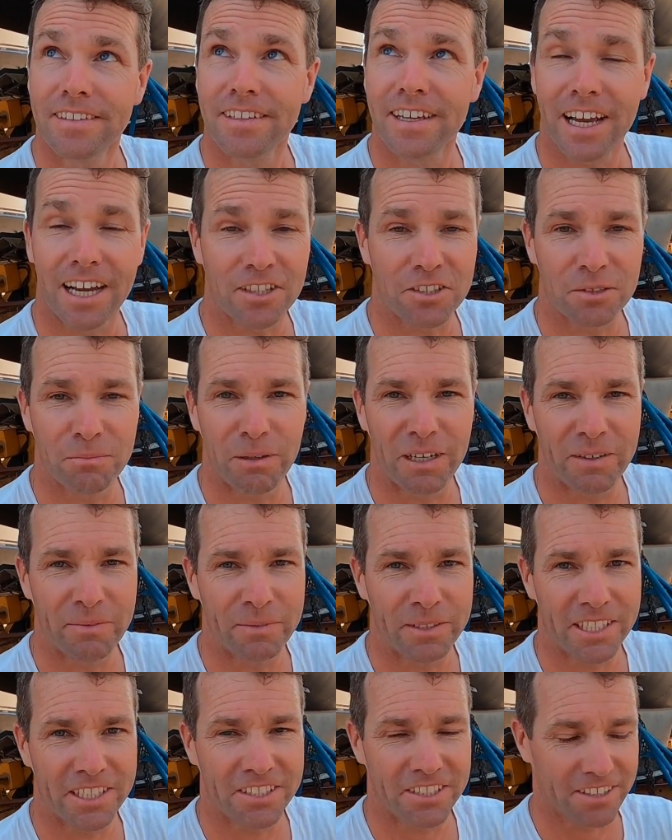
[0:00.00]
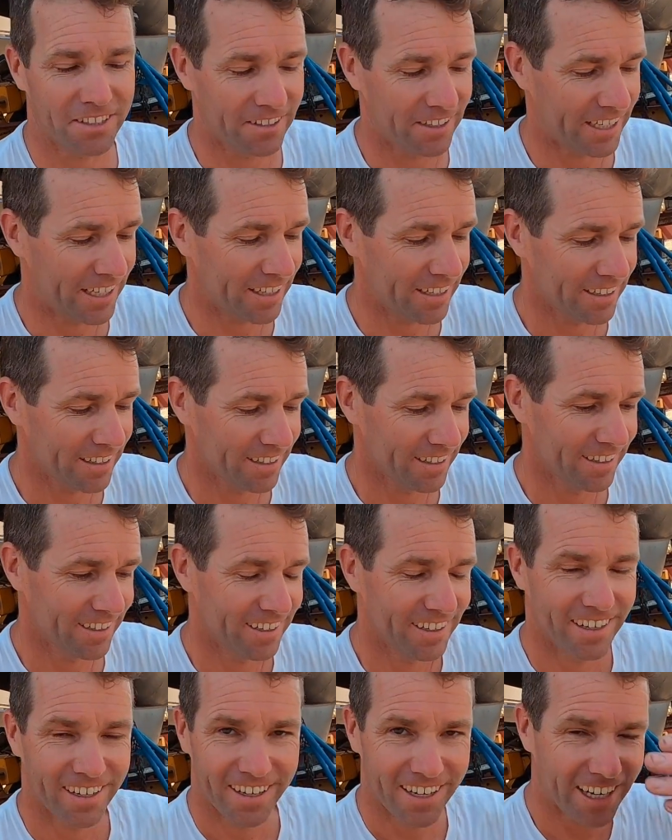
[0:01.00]
Ashley may disagree.
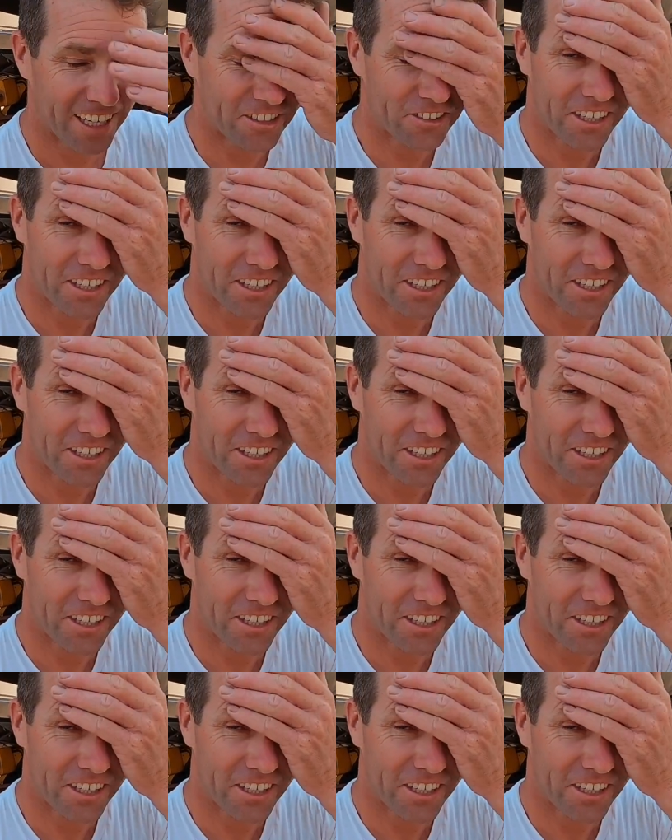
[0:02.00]
I